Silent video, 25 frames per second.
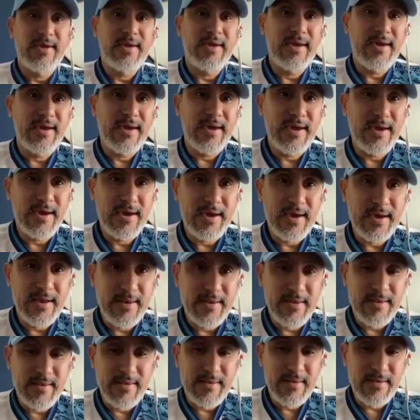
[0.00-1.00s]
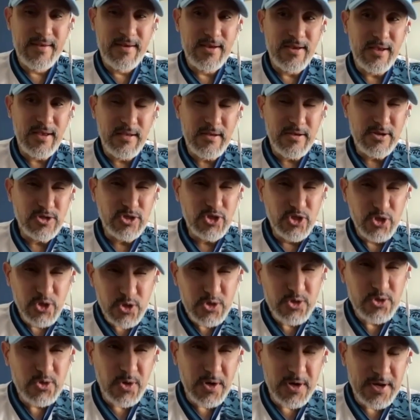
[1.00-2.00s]
And
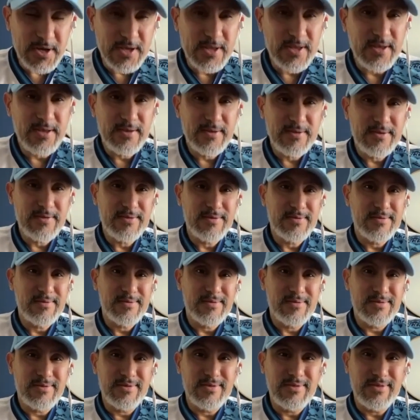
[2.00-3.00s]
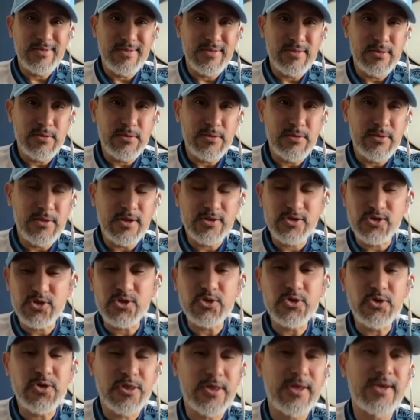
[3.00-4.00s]
usually the
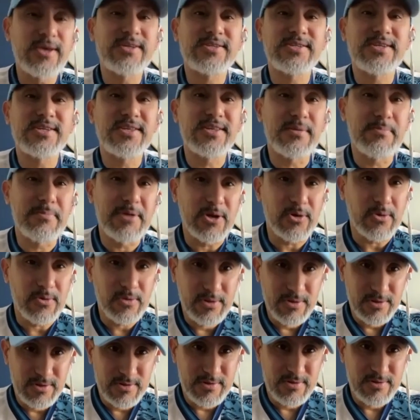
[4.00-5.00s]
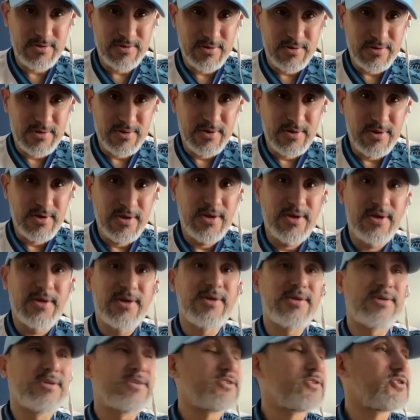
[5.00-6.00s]
truth is in the middle.
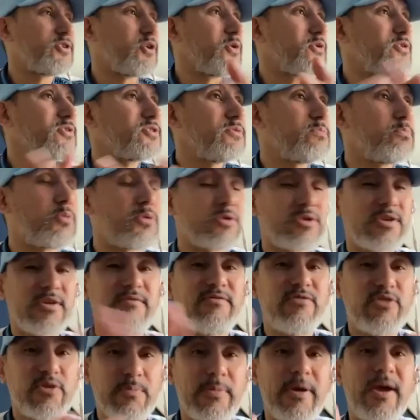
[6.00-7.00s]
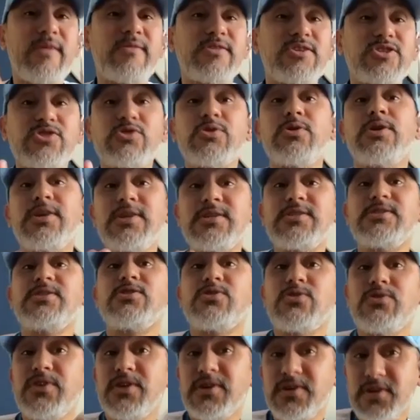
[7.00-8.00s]
So it's important for parents to listen
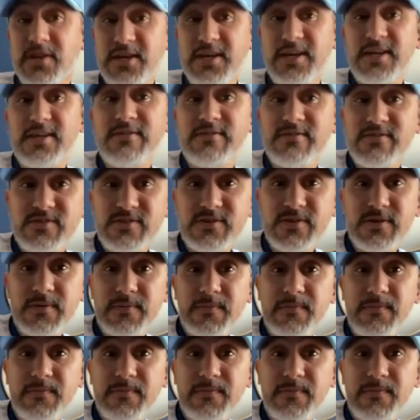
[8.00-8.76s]
to their kids.